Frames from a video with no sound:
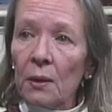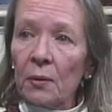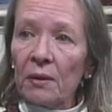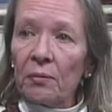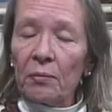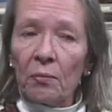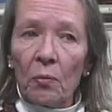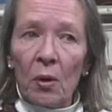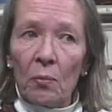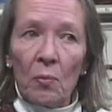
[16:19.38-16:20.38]
A
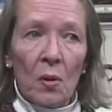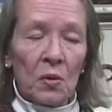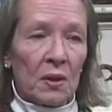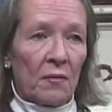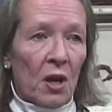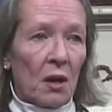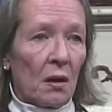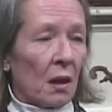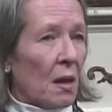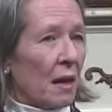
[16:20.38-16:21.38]

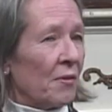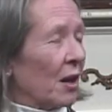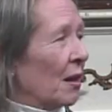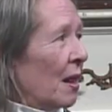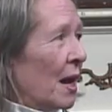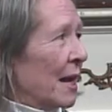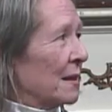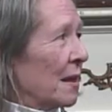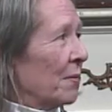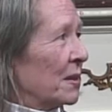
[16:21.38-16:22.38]
lot of our
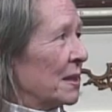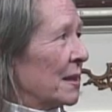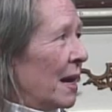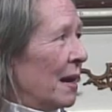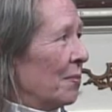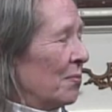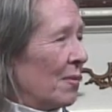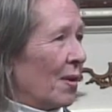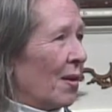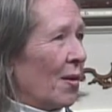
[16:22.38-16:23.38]
clients, I would say
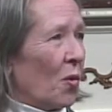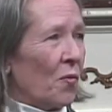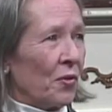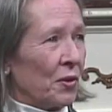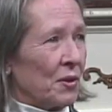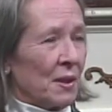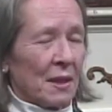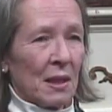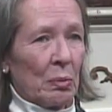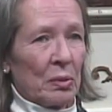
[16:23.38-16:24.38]
over
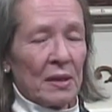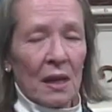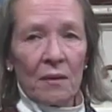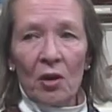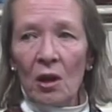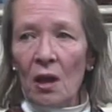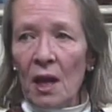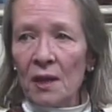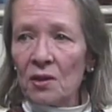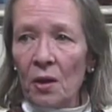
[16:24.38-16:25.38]
60% of our
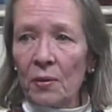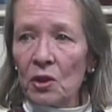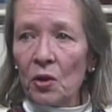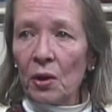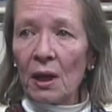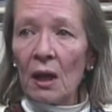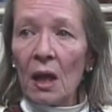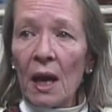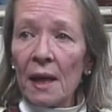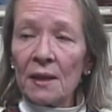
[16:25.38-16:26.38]
clients are returning
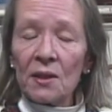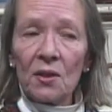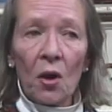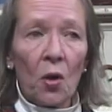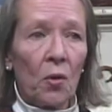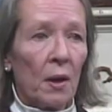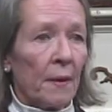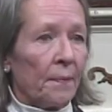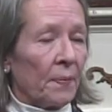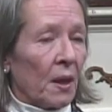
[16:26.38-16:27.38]
clients. So
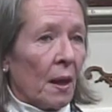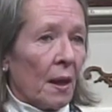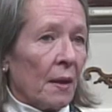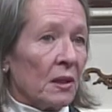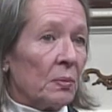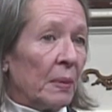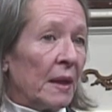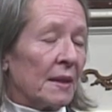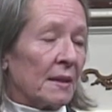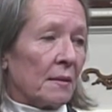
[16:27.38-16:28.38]

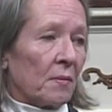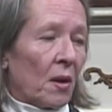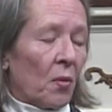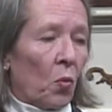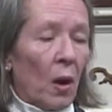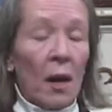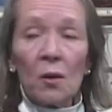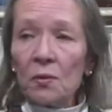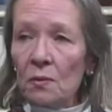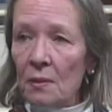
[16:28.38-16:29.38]
speaks
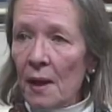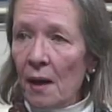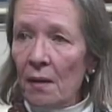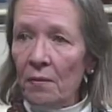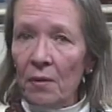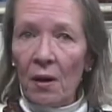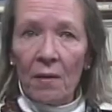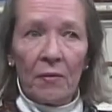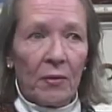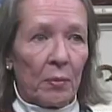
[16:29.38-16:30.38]
well
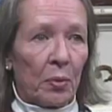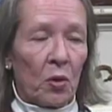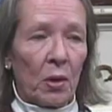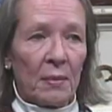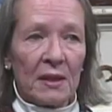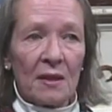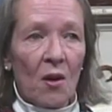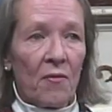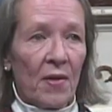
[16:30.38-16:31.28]
of the program itself